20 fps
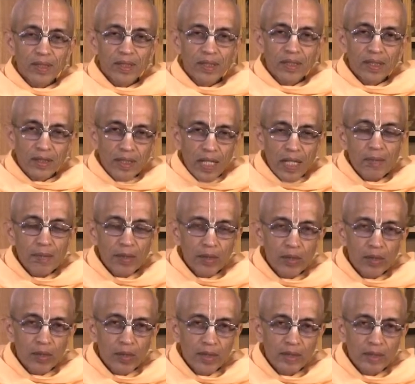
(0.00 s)
In a dharma
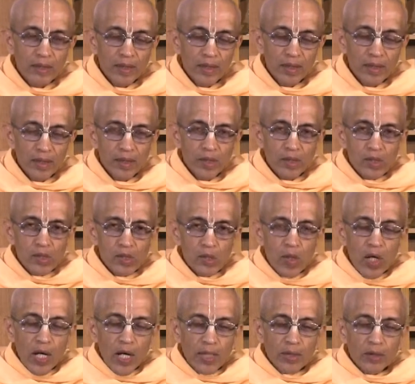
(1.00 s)
yuddha.
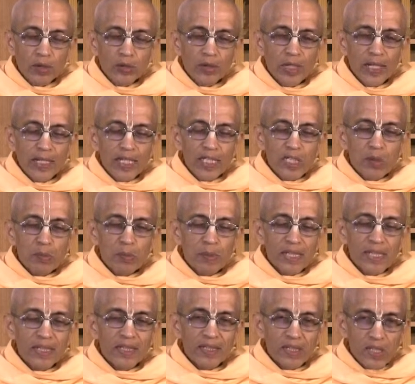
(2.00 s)
So Arjuna is
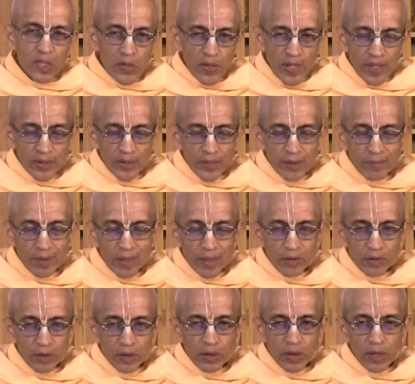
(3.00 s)
being instructed by
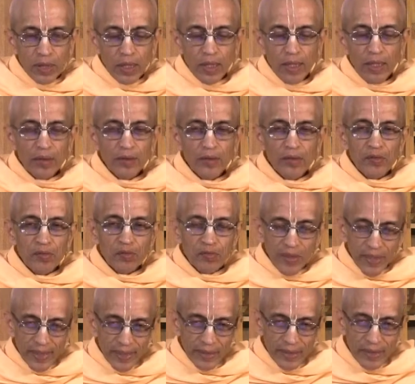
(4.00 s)
Krishna to
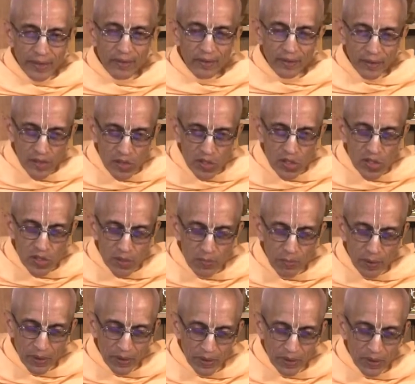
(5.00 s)
fight in this
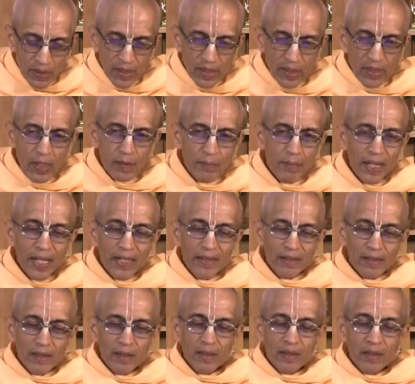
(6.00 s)
particular
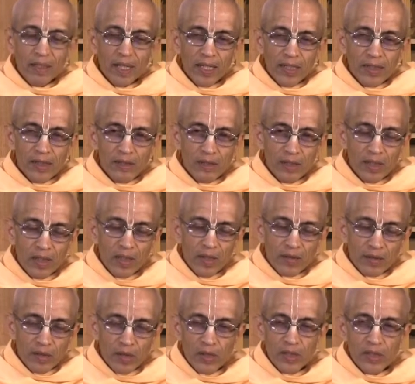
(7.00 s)
battle as
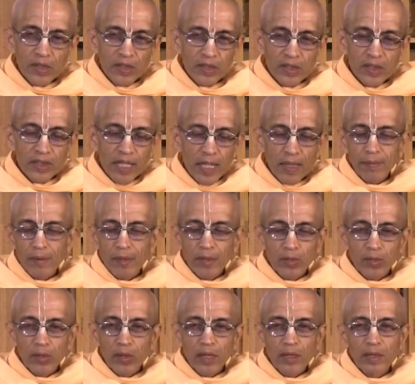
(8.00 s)
because it is a dharma
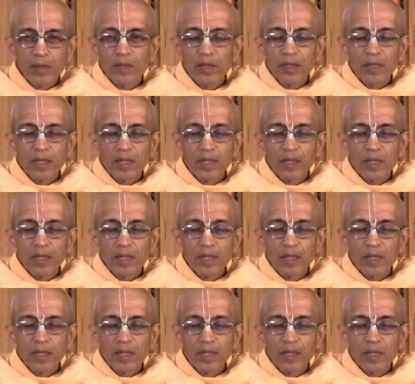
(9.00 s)
yuddha